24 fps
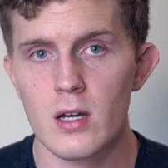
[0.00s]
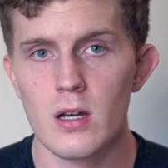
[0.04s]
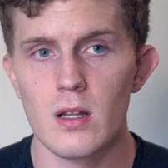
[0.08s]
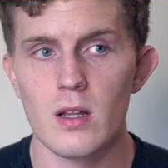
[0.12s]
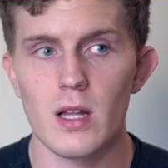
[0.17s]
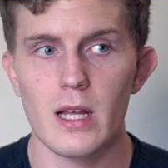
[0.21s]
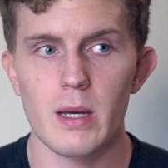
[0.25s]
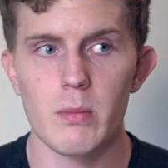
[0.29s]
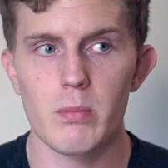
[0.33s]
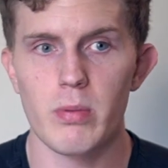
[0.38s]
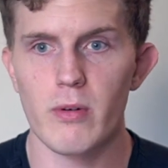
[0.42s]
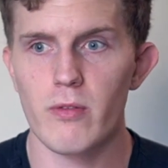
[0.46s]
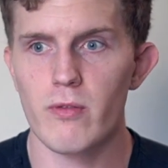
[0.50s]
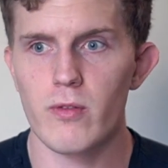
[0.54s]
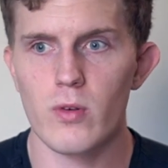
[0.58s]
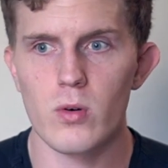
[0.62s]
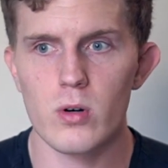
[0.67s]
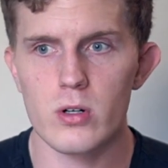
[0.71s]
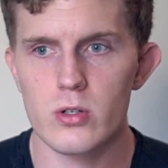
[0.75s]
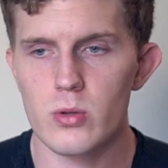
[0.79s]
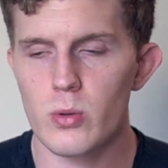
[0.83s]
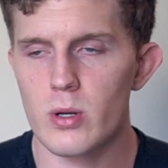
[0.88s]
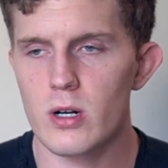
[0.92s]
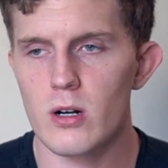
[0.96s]
Like
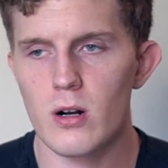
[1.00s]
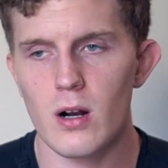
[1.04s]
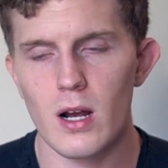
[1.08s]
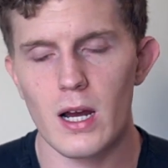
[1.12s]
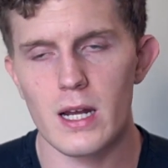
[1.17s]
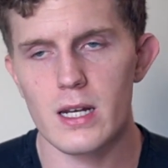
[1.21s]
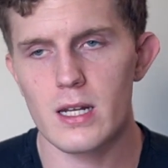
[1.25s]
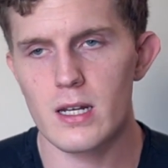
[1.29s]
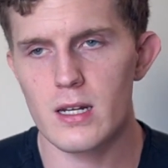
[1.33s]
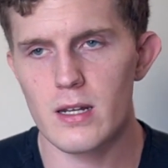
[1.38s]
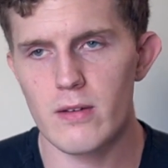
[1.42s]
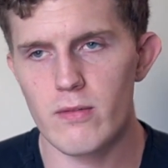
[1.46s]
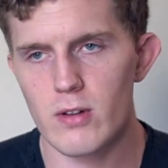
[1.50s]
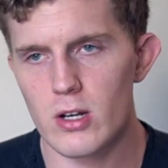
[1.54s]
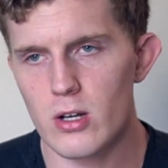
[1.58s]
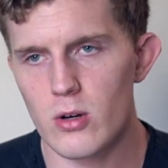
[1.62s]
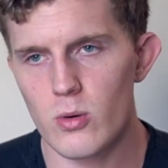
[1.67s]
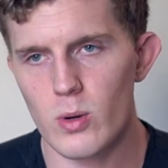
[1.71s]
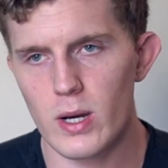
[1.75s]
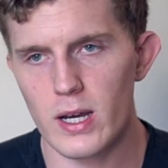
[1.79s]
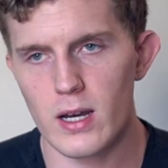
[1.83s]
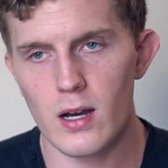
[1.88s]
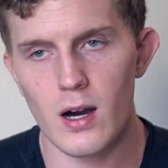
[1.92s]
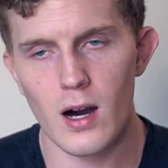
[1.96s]
before Twitter, I didn't even know
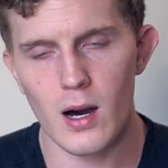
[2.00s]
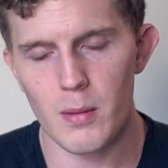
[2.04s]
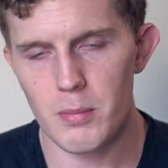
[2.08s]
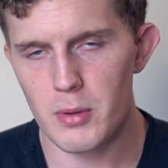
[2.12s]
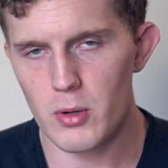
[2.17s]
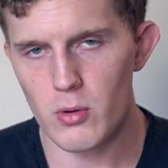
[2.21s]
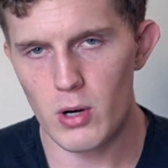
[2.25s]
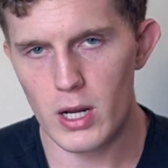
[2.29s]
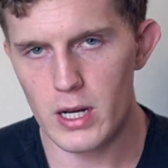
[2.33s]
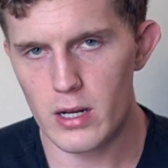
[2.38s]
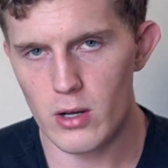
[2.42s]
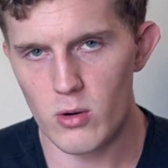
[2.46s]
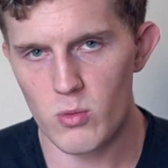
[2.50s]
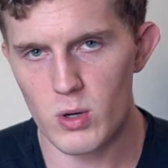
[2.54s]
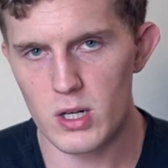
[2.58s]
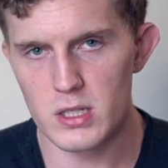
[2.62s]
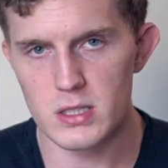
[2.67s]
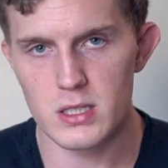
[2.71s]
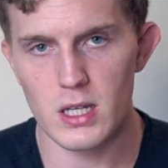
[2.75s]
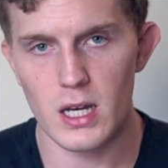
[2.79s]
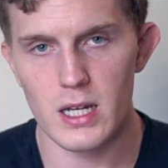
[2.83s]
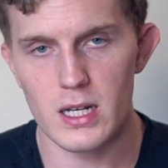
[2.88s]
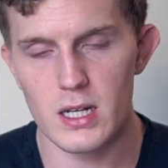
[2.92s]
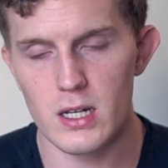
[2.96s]
what copywriting
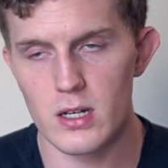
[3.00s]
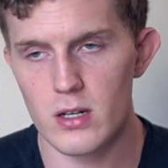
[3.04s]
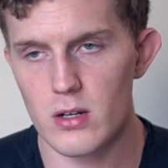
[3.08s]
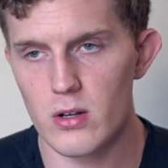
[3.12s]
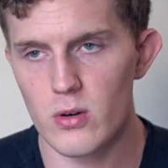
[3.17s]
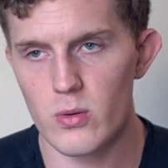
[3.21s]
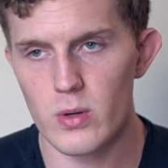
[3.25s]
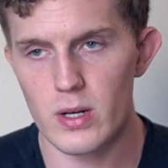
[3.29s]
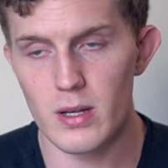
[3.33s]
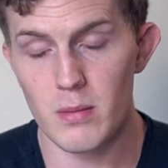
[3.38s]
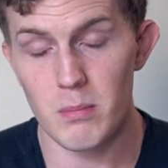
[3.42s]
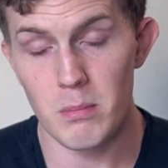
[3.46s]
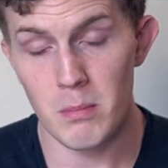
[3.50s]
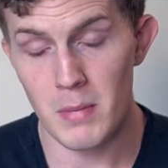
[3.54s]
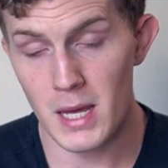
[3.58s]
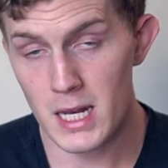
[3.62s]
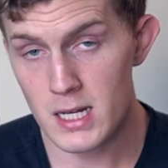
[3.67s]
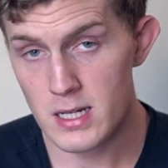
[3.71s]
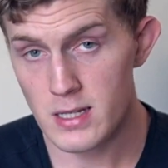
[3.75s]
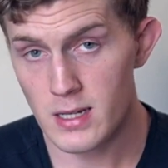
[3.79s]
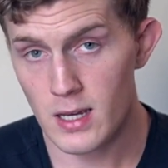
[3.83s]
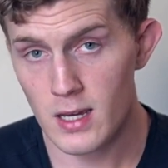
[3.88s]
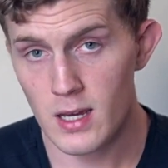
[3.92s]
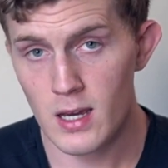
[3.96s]
was. I didn't know what it
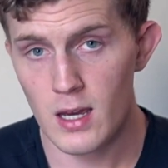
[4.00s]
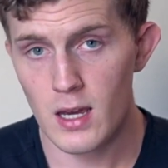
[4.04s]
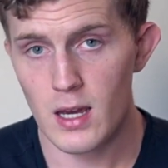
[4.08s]
meant.